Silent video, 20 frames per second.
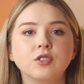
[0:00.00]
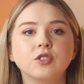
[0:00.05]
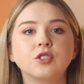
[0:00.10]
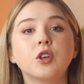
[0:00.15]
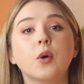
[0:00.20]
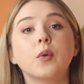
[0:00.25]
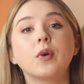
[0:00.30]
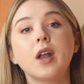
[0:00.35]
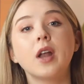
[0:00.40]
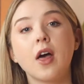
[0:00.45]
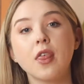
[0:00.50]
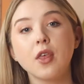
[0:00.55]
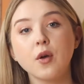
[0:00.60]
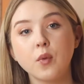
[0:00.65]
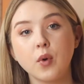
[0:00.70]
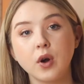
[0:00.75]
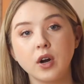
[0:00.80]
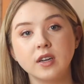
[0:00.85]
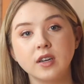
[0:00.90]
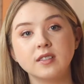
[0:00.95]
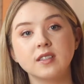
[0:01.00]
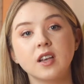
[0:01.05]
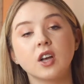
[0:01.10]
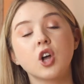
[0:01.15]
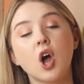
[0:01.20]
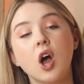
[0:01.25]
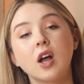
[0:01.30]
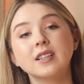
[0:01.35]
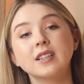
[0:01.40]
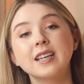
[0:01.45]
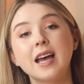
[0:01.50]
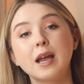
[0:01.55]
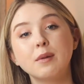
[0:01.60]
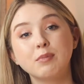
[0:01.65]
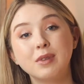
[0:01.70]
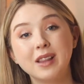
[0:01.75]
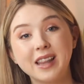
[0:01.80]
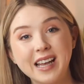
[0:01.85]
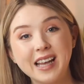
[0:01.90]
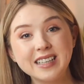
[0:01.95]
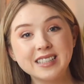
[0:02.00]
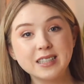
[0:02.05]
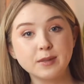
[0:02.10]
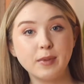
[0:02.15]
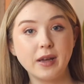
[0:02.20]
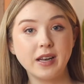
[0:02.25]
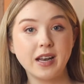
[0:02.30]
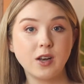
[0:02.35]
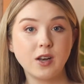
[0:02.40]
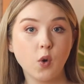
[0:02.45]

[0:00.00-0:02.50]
So in other words, content placement